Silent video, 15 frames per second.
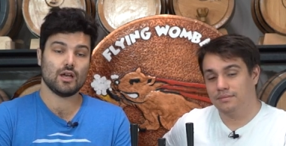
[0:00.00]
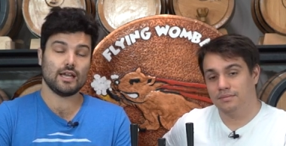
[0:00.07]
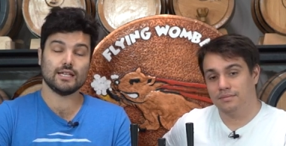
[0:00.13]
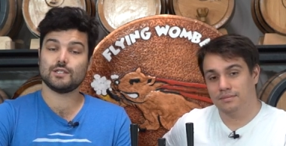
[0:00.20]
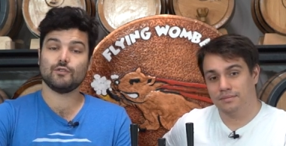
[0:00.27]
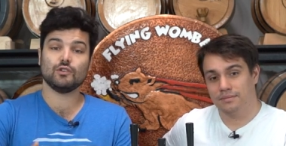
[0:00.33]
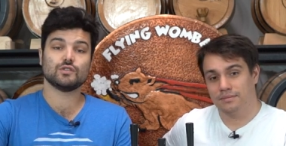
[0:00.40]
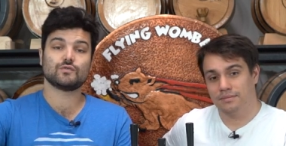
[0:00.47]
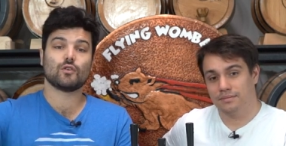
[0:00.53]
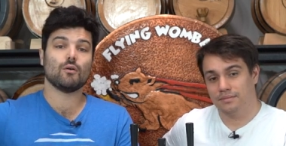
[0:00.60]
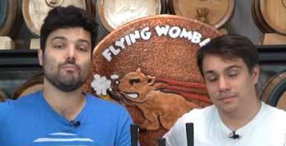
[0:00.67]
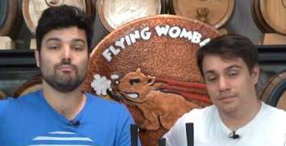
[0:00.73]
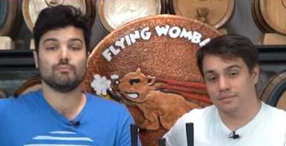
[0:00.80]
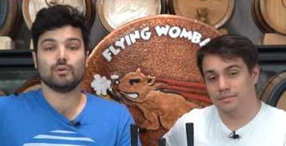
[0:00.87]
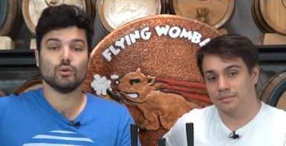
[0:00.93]
Speaker 1: interviews
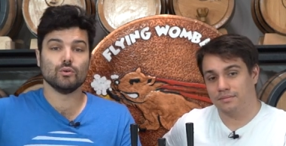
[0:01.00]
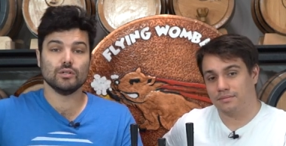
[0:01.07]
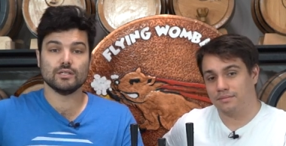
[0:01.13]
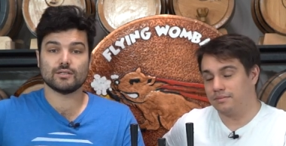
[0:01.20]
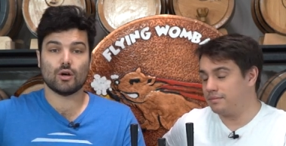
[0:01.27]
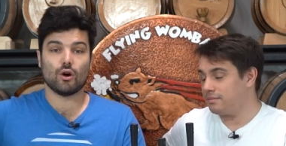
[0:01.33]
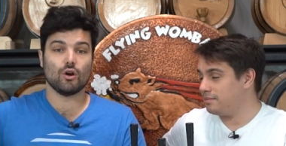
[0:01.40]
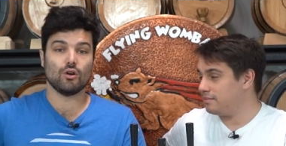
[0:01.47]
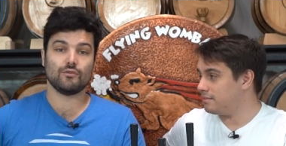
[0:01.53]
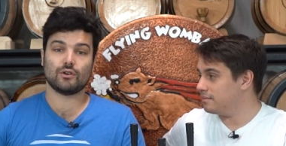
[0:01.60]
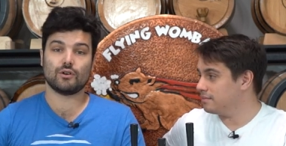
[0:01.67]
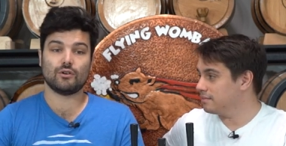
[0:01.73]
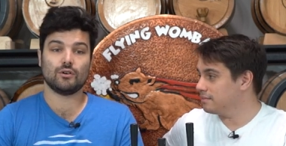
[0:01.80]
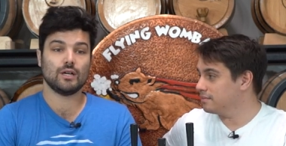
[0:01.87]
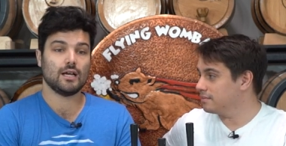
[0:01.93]
from brewers
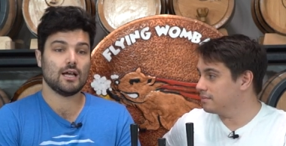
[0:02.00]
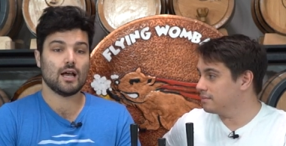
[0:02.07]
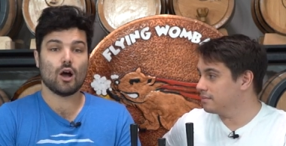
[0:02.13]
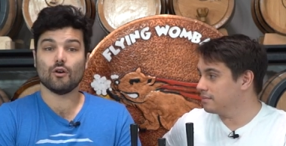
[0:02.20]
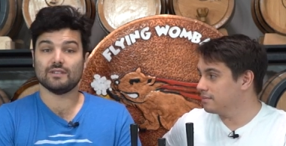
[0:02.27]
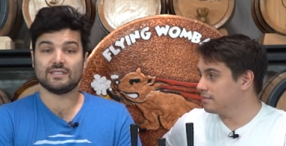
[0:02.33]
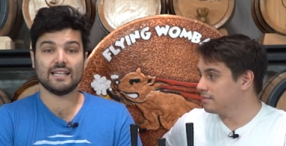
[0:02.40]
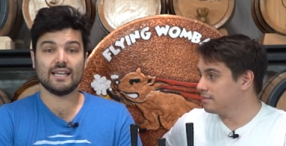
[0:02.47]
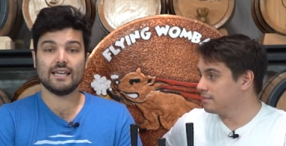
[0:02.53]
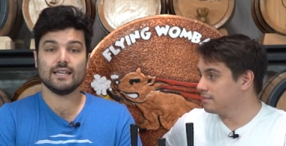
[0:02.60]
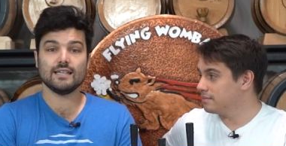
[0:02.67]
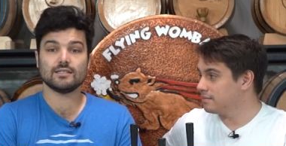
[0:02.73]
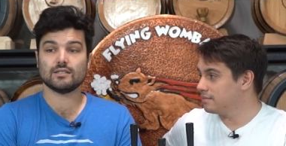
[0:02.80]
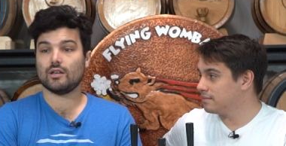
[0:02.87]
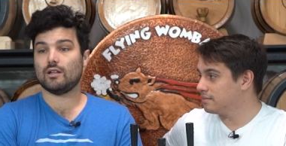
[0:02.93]
over
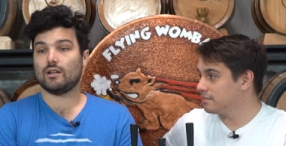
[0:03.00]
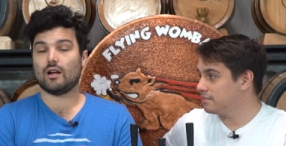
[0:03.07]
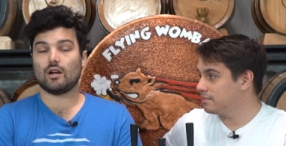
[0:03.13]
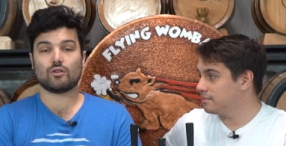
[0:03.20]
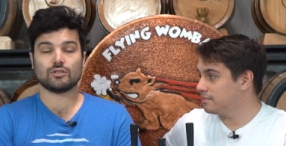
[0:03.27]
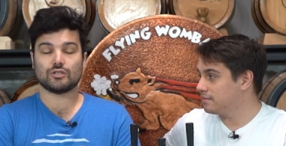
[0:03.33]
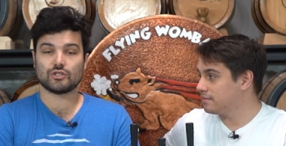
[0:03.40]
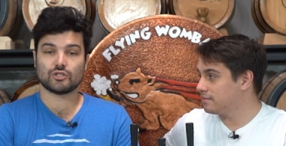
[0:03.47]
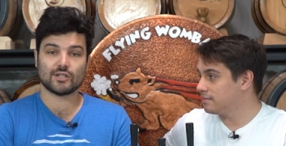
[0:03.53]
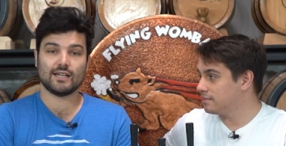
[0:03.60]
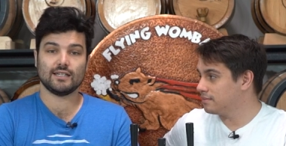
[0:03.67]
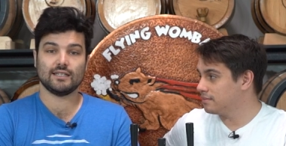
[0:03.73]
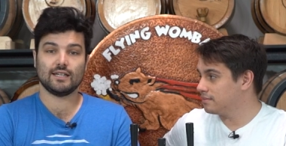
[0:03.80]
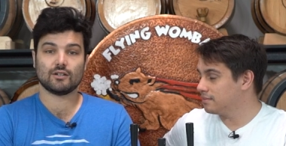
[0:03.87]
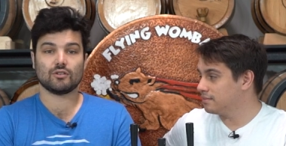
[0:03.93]
overseas, across
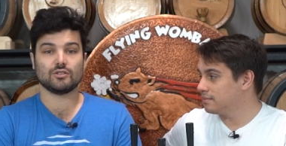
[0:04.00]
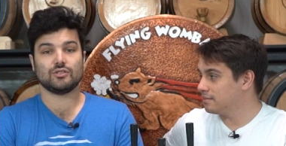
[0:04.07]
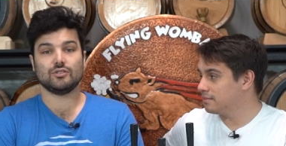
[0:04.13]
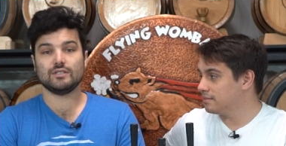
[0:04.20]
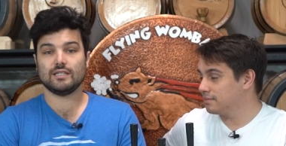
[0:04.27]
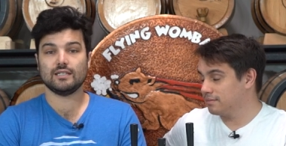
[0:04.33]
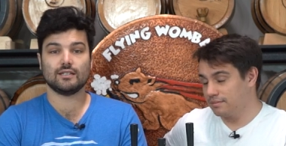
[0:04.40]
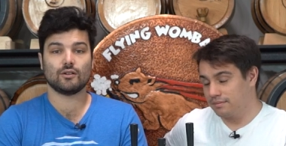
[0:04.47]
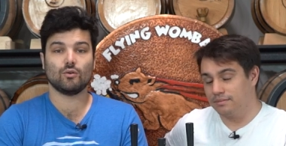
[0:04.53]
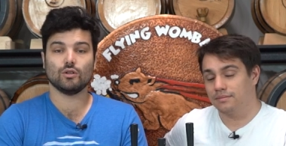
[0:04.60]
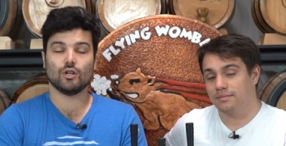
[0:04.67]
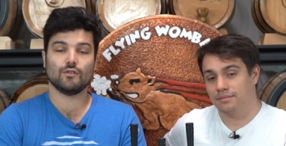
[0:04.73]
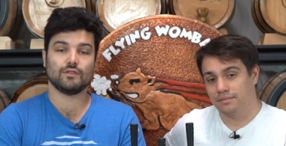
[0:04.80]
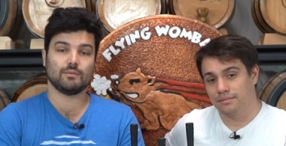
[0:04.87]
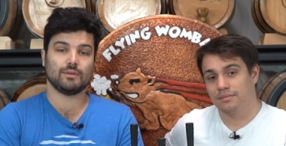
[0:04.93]
Australia, across New Zealand, all
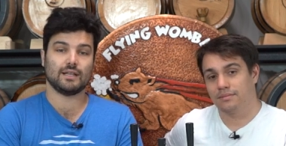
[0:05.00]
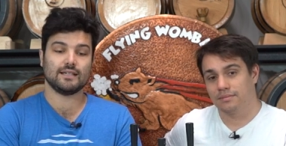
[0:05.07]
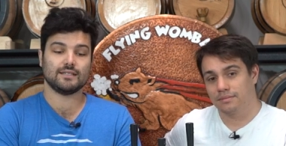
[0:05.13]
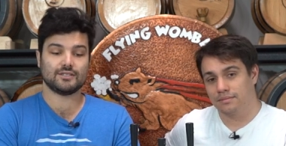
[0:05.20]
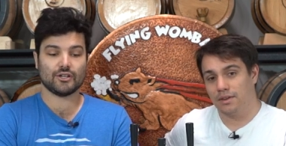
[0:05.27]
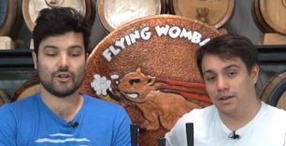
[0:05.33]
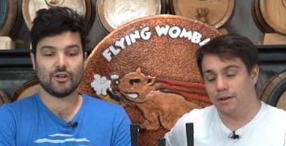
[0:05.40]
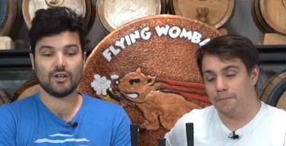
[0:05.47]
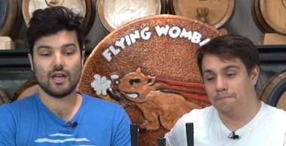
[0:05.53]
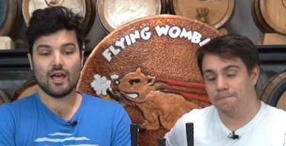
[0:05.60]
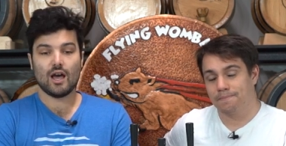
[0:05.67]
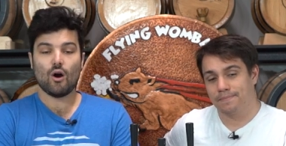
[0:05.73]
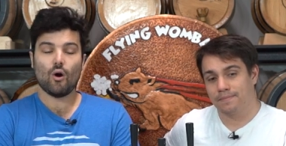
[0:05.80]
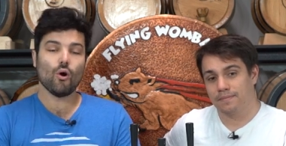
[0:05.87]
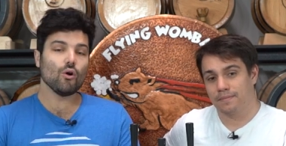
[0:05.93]
over the place. So yeah.
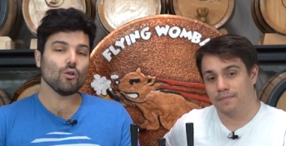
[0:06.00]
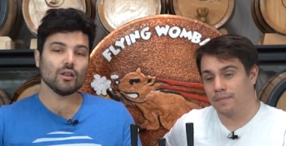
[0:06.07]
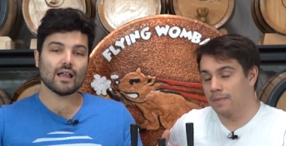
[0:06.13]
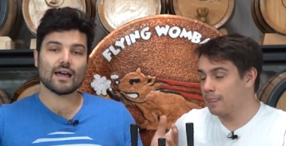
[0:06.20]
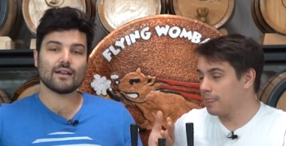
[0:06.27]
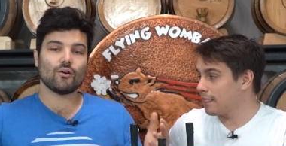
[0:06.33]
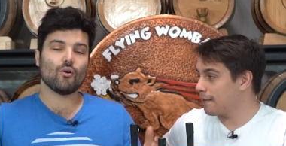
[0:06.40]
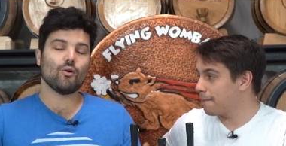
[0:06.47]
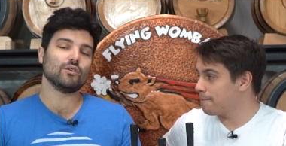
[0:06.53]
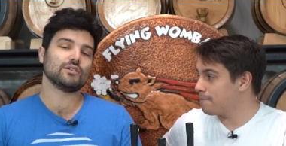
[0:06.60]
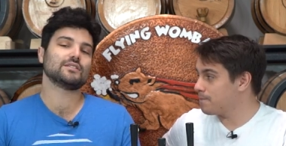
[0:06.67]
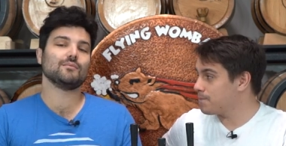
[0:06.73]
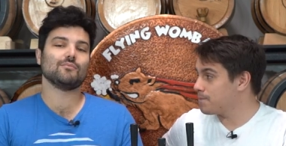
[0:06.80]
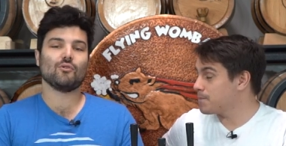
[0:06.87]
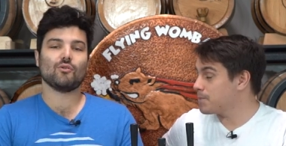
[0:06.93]
all that
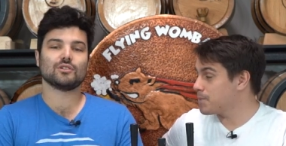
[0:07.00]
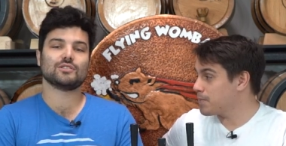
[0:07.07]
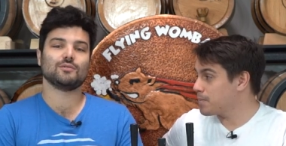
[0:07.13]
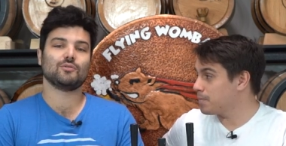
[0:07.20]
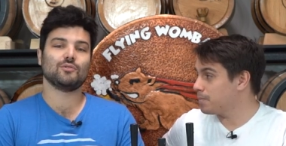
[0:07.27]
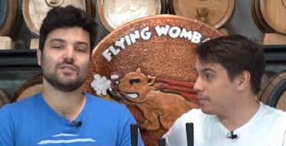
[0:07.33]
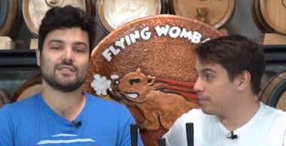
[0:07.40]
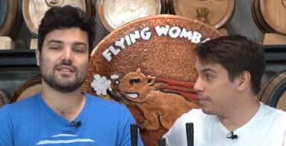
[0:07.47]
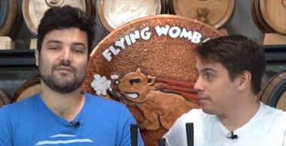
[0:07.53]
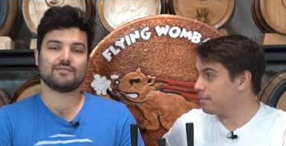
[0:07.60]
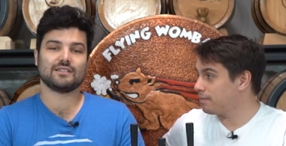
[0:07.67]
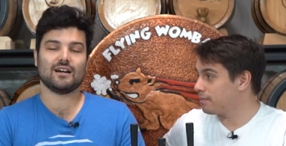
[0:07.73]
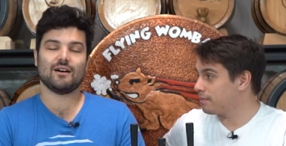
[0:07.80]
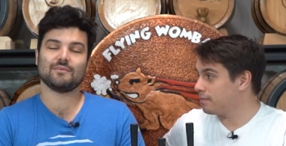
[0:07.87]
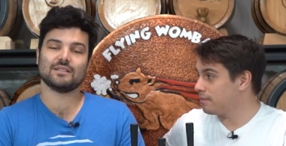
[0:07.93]
awesome, awesome, good stuff
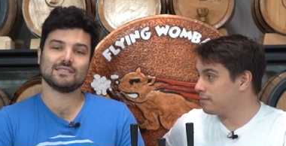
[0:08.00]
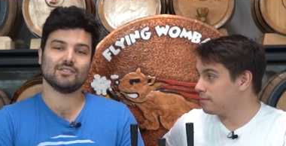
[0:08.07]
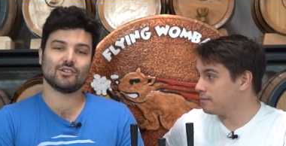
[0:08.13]
to come. There's a